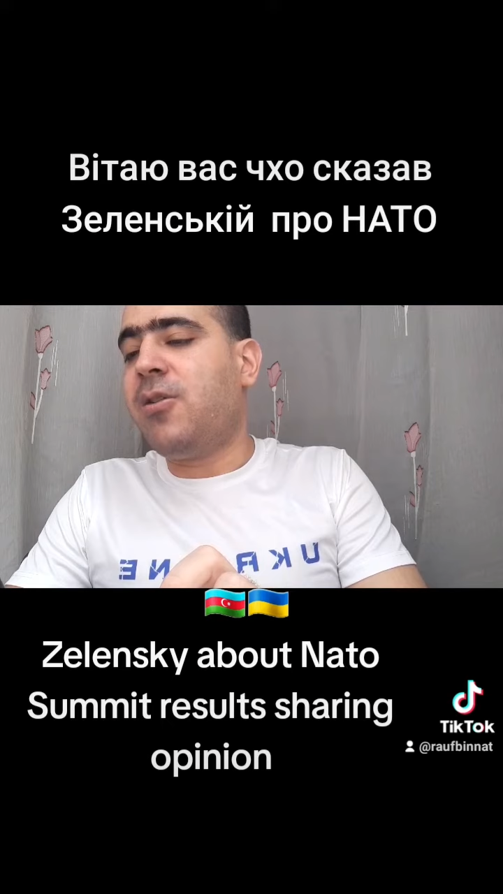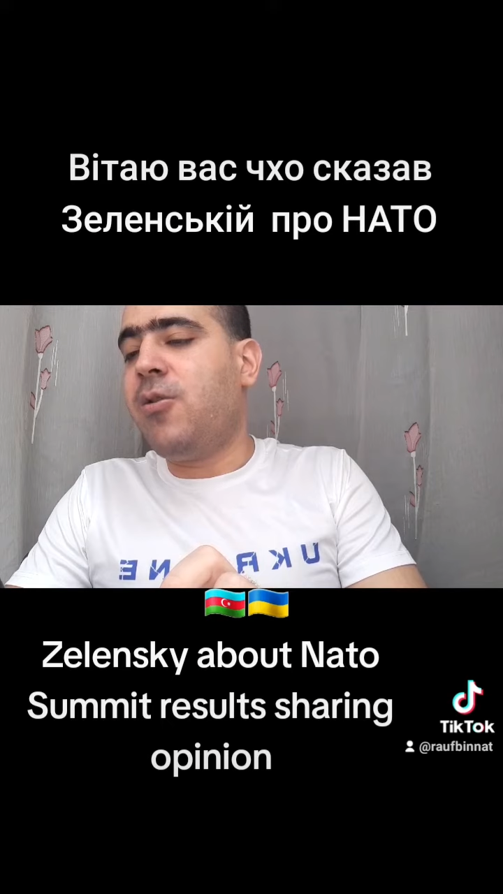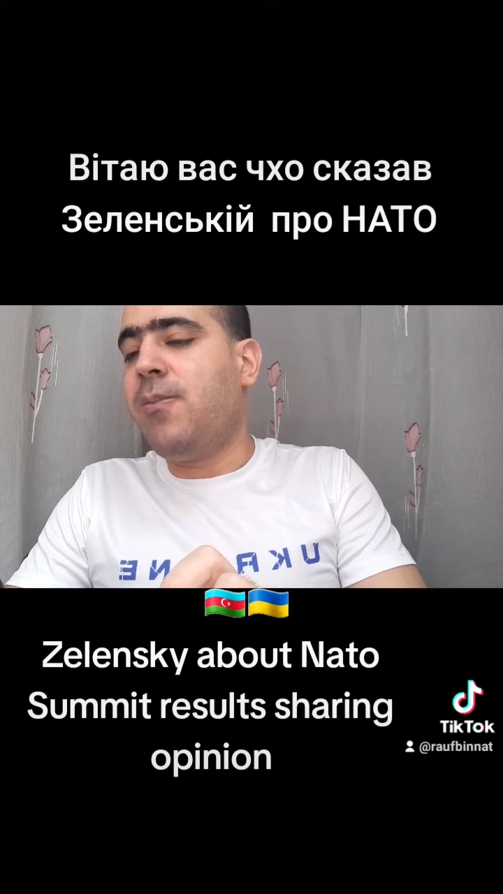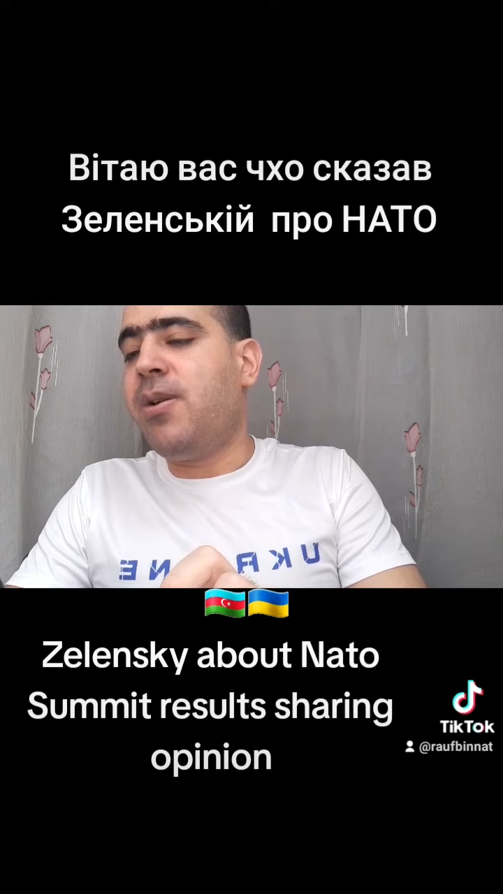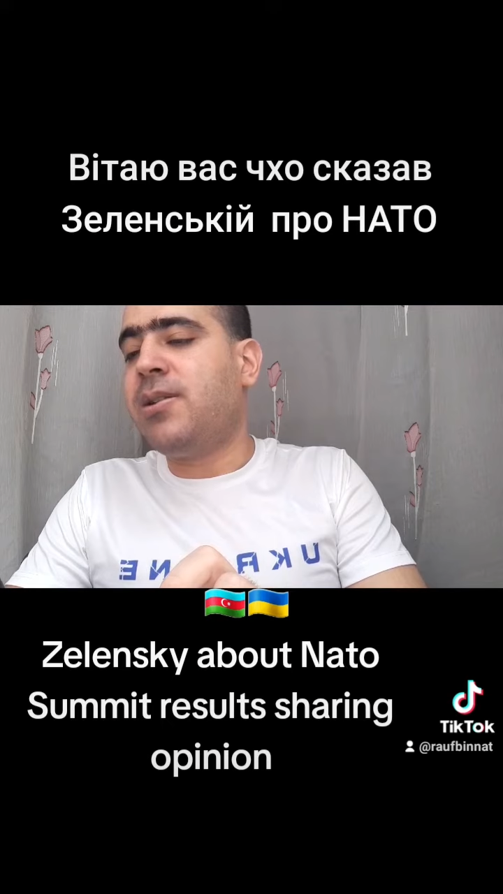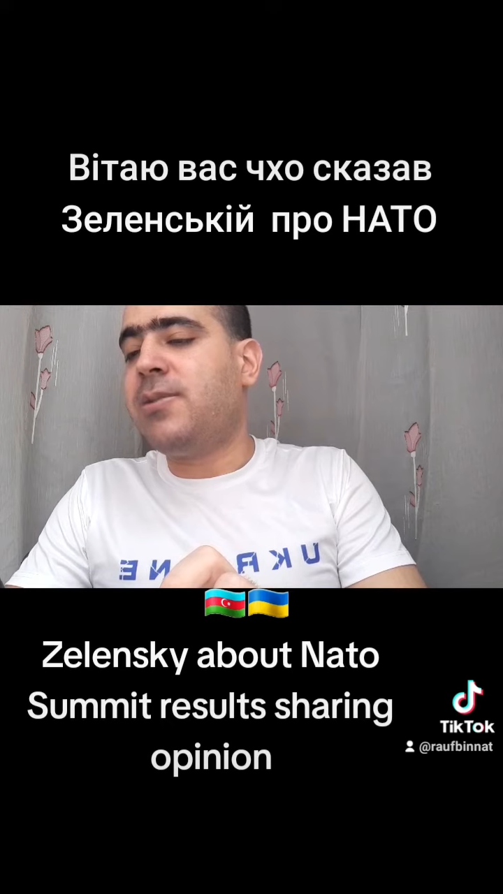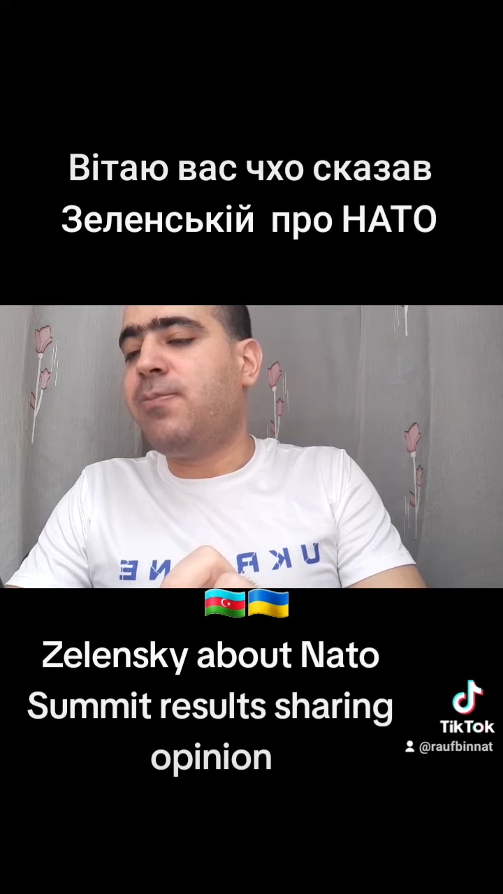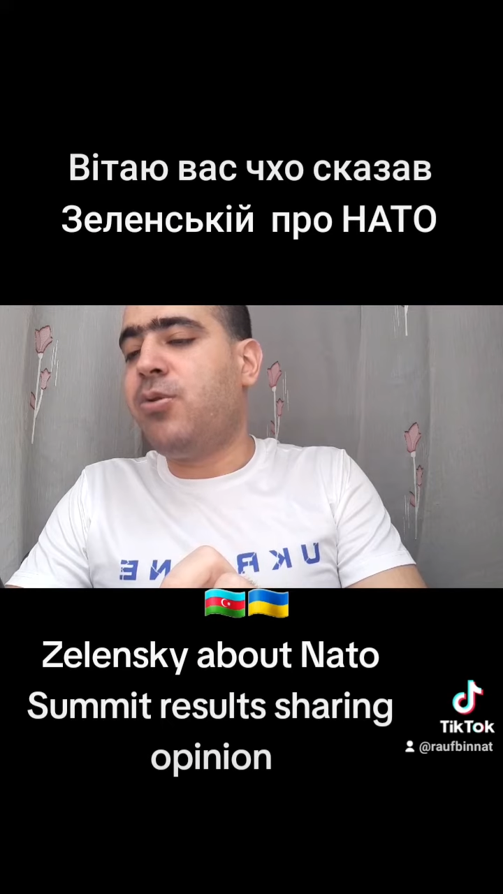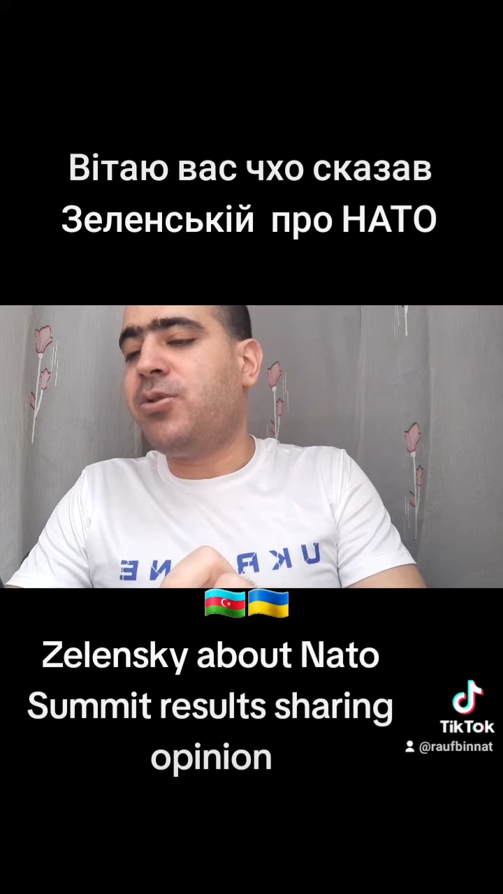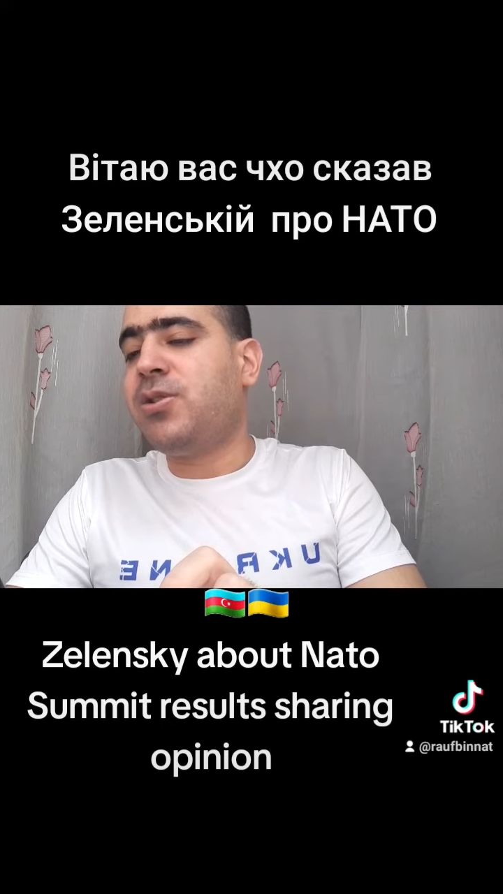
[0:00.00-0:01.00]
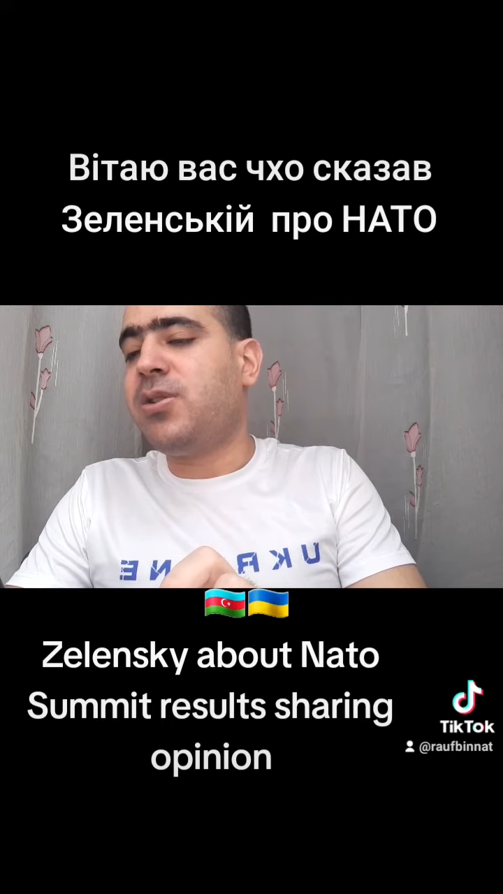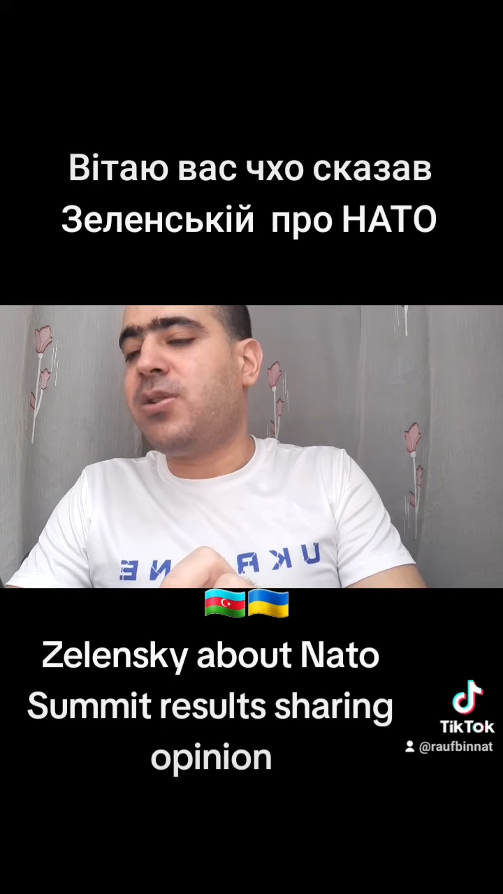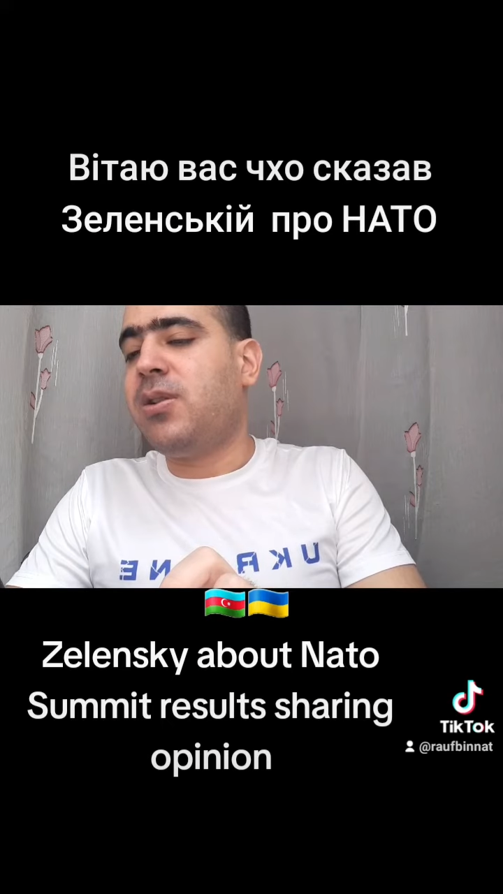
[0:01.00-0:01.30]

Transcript: combat post